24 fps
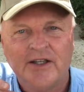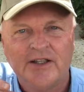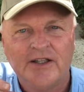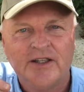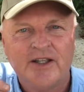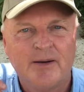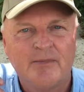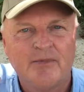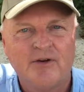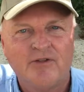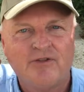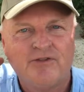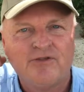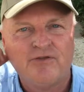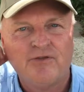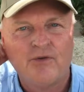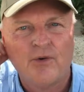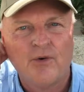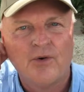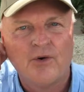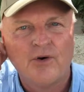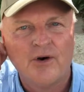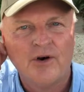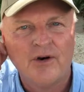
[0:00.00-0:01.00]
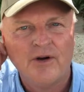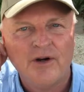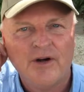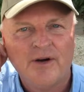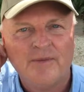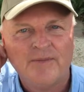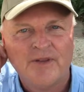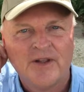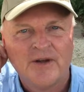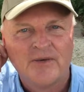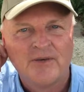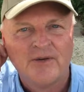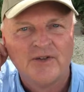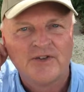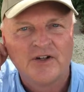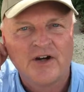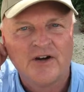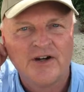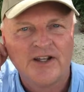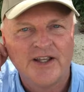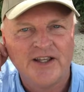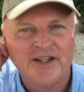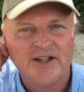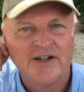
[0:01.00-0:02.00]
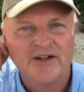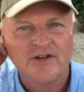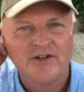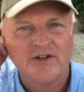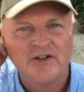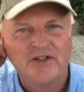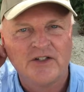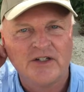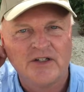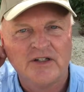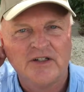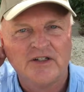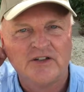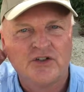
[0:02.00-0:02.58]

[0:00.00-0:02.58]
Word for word: Number four was our ears.